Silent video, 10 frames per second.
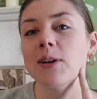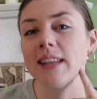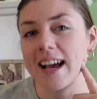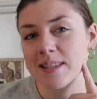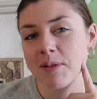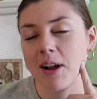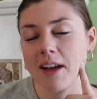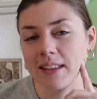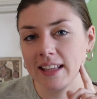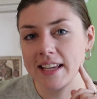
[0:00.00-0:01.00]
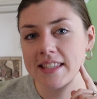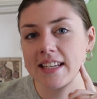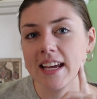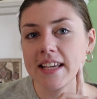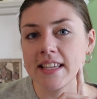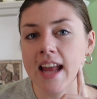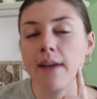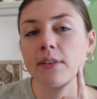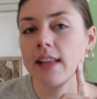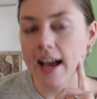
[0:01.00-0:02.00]
last book on the list is An
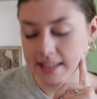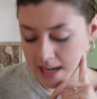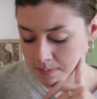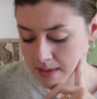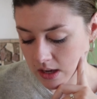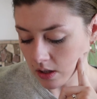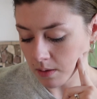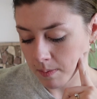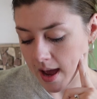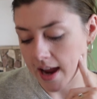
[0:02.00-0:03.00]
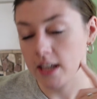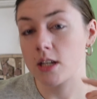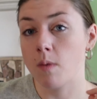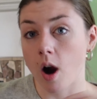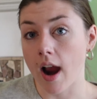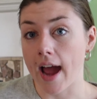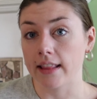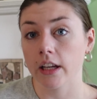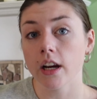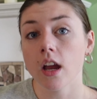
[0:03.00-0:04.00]
Everlasting Meal by Tamar
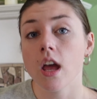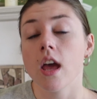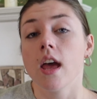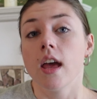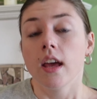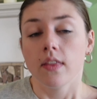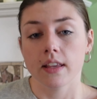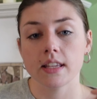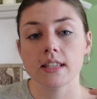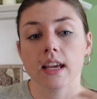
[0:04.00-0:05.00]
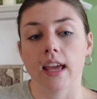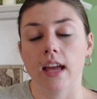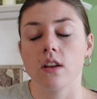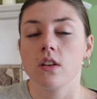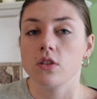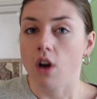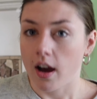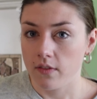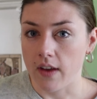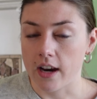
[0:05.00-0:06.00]
Adler. This is again
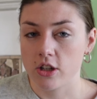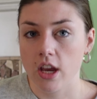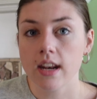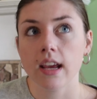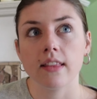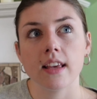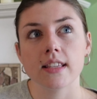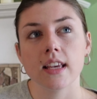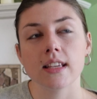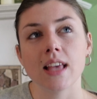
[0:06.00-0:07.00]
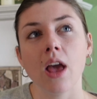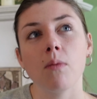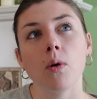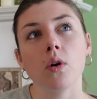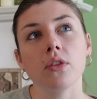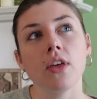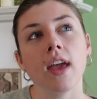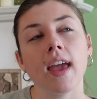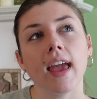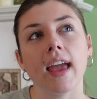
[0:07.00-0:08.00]
nonfiction, and this is both
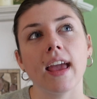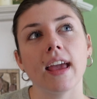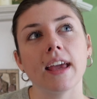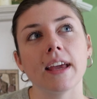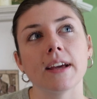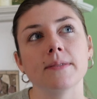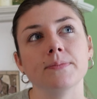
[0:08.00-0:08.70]
a,